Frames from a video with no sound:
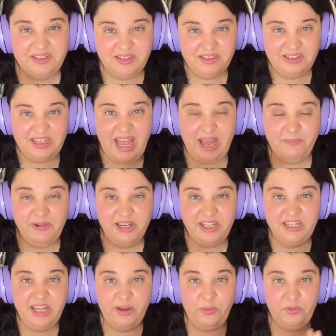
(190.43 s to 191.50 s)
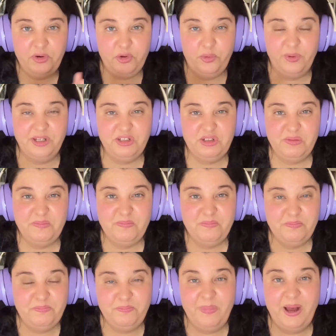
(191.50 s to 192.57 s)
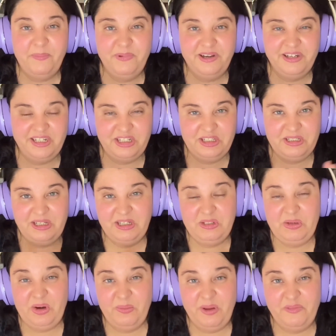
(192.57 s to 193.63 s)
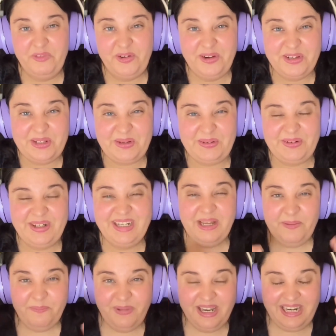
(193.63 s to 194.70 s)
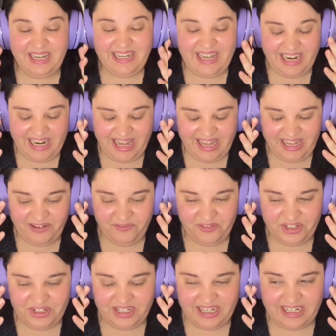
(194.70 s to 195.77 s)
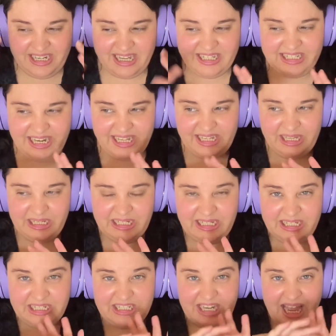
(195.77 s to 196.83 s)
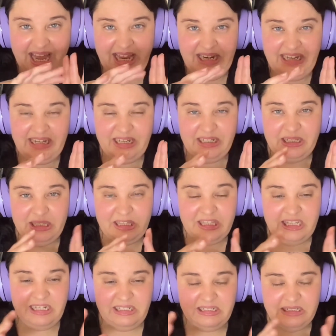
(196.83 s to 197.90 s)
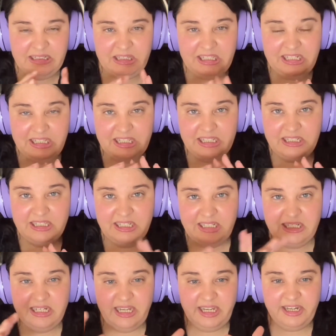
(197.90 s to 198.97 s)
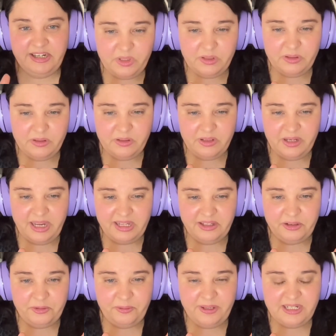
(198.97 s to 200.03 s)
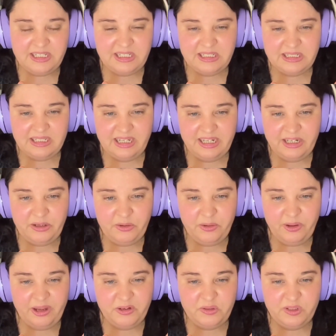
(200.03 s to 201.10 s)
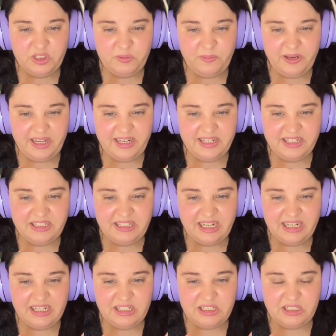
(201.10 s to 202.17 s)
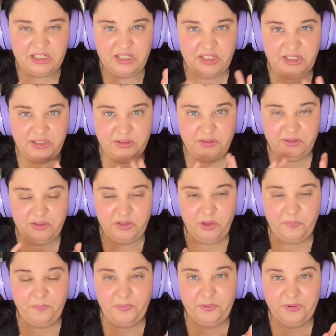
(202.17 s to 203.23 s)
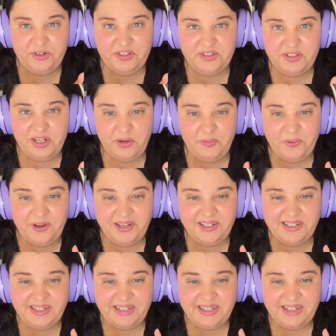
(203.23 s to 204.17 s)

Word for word: timeline, in their own quantum bubble is a term I've also heard. But again, I envisioned it as like a tiny, thin, thin, thin, thin layer like a grid i don't know how to explain it that is your personal one